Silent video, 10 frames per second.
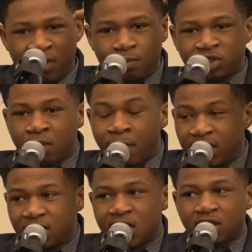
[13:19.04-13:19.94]

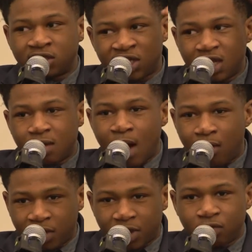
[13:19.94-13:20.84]
somebody there to tell him how
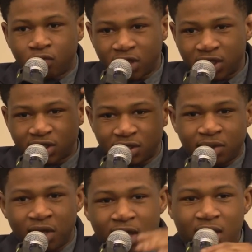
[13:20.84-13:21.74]
good it was
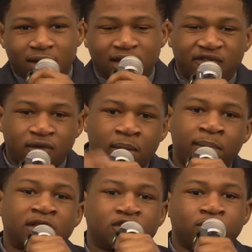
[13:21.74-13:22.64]
and give him a
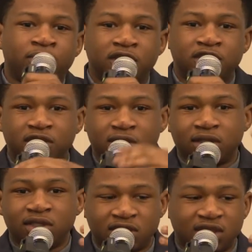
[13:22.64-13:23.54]
mental push
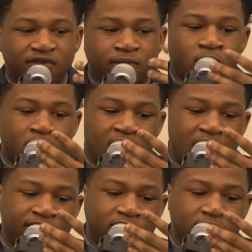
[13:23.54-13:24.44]
and just give him more
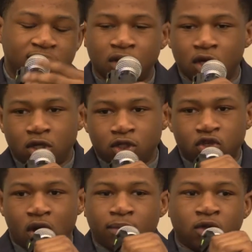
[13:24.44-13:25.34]
confidence.
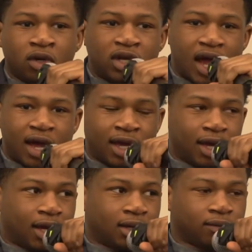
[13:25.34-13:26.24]
So I'm doing that,
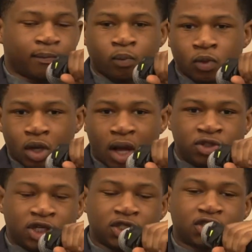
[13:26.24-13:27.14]
and I'm
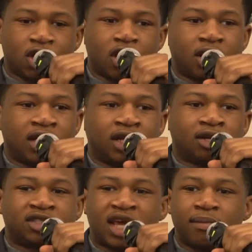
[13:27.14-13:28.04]
trying to start an
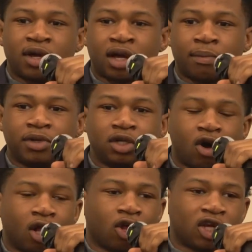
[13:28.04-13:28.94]
entertainment company
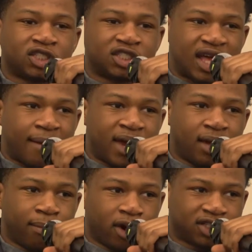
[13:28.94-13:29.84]
called Losses That
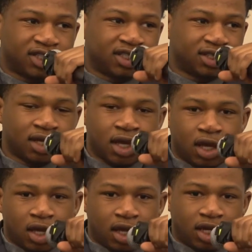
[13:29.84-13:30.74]
Made Bosses.
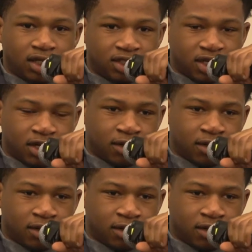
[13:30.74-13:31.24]
It is